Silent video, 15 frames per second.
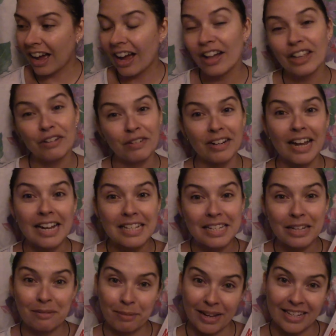I only read
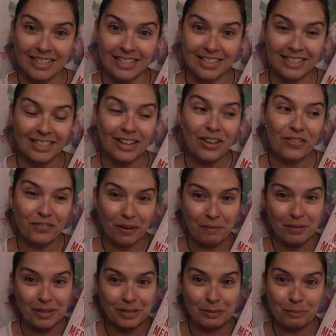18 pages
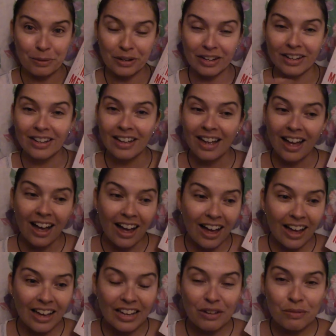from this book.
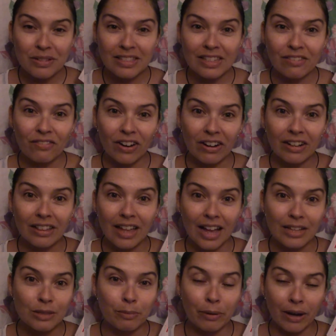Uh, it was the very
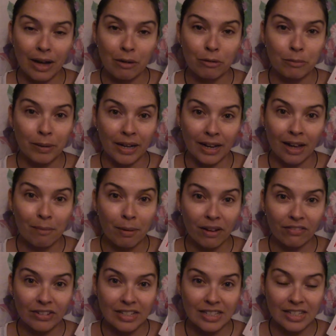last book I would pick up
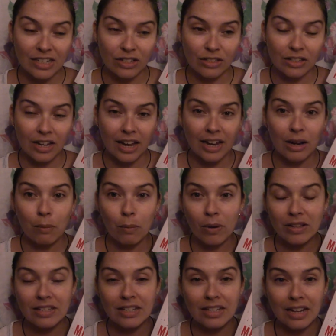every single night. It
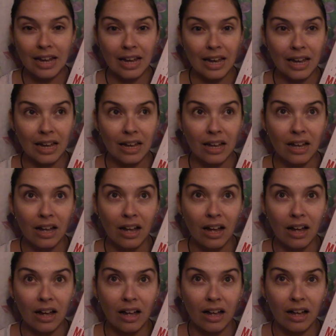wasn't a
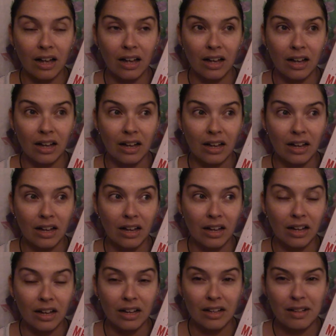uh,
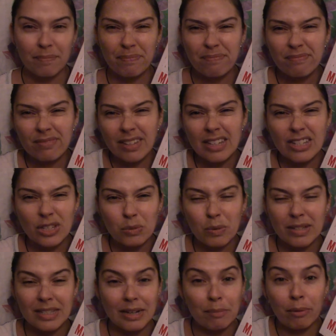it just
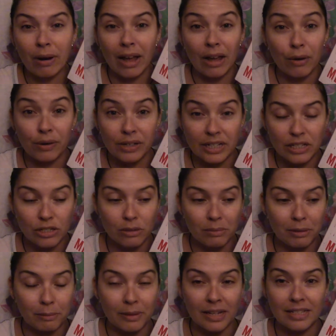wasn't a priority to
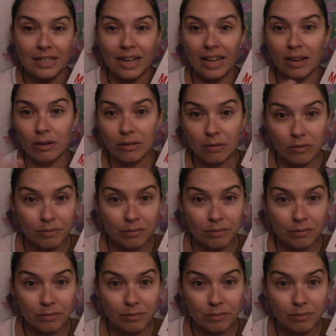me because I